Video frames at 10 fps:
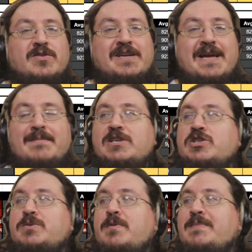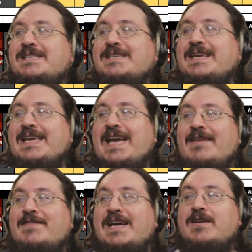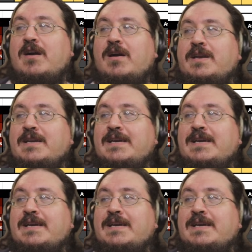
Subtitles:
crit damage, we basically have that on.